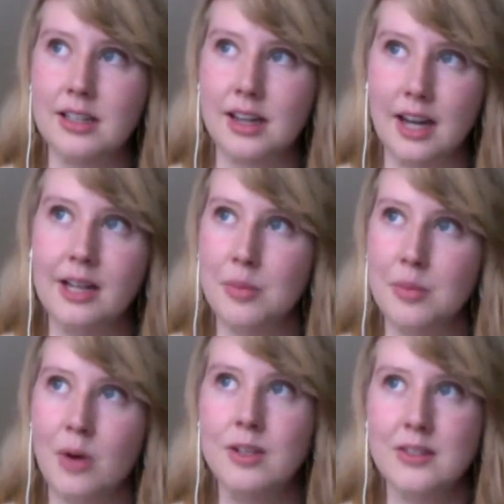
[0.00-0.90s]
I'm
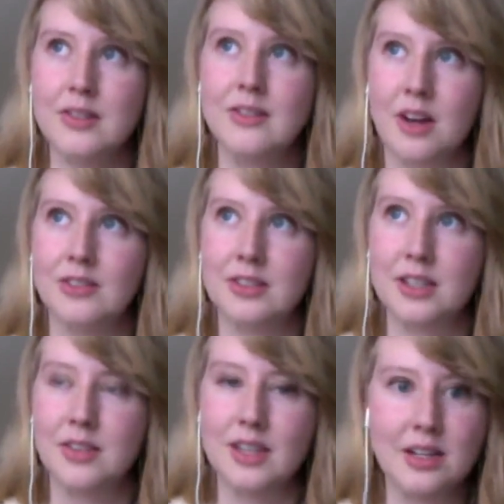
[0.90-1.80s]
always exhausted
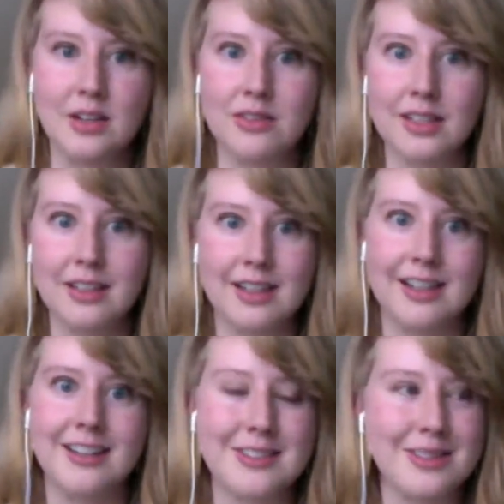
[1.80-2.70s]
at the end of it,
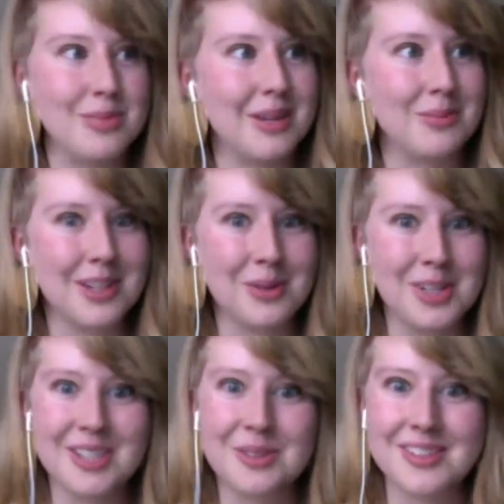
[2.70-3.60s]
and sometimes I
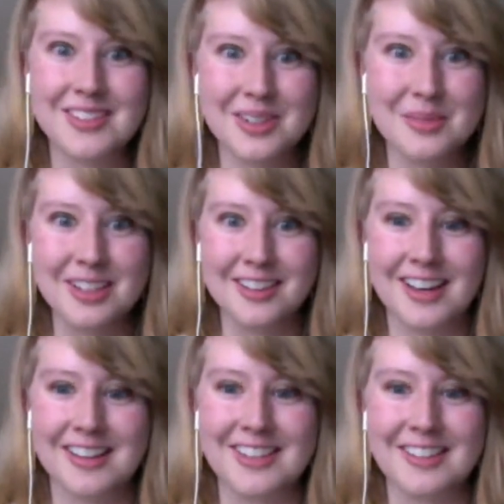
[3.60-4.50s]
wish it was a little bit
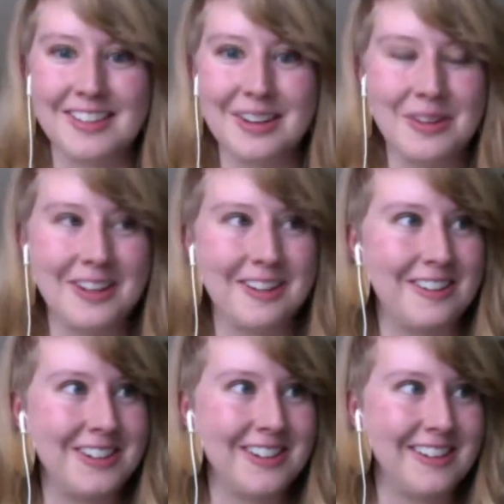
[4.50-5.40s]
less. I think we can all
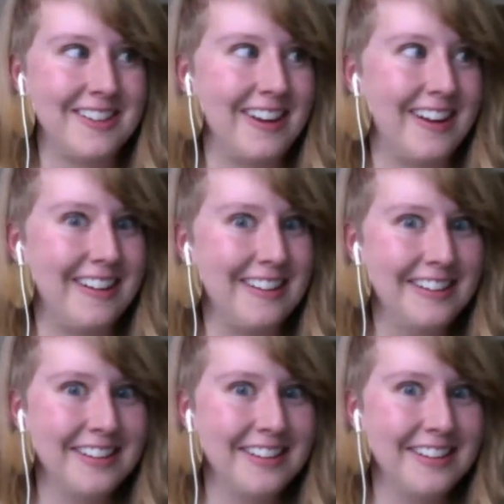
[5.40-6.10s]
agree to that.